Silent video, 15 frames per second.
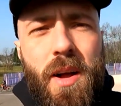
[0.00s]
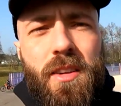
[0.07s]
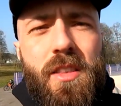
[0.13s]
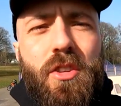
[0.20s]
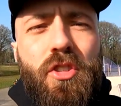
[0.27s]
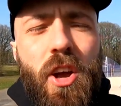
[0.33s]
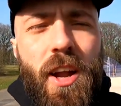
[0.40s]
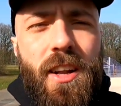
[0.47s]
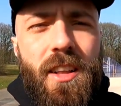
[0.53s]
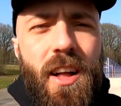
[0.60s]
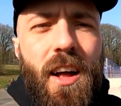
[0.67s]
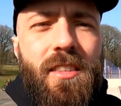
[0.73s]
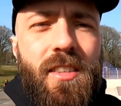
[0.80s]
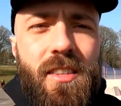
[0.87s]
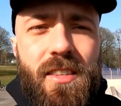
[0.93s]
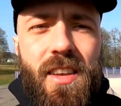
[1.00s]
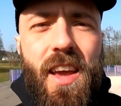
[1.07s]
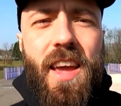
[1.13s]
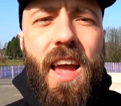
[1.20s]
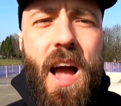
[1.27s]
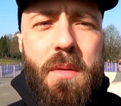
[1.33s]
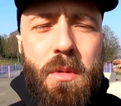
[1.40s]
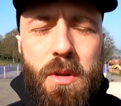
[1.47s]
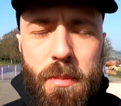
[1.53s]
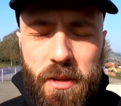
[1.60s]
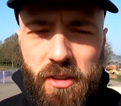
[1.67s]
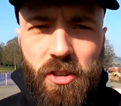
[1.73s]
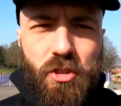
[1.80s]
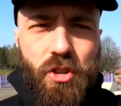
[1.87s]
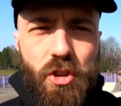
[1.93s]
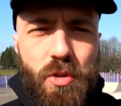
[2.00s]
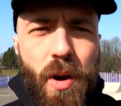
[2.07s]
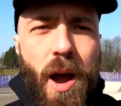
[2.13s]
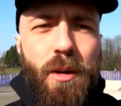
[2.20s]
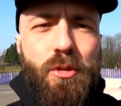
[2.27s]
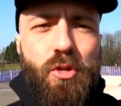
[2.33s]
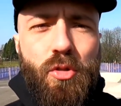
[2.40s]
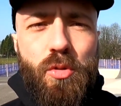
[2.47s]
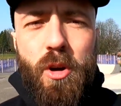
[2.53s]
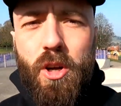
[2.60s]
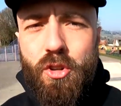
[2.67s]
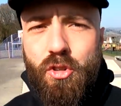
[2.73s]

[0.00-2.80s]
back to the channel, and today I'm going to be teaching you how to